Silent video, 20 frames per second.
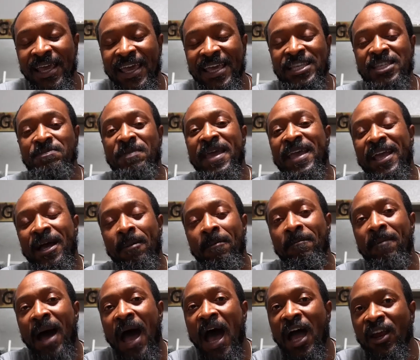is make a
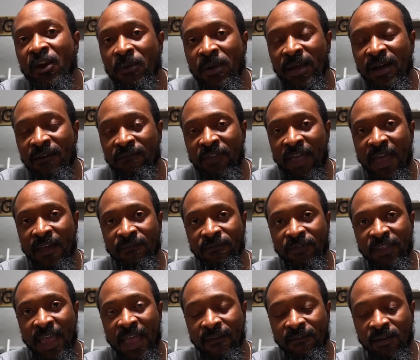mockery of
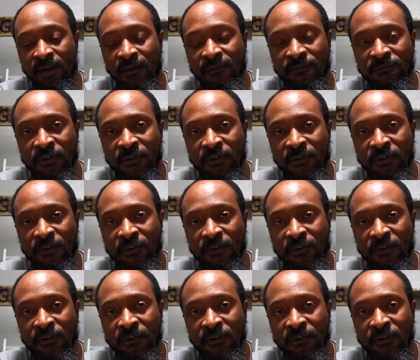that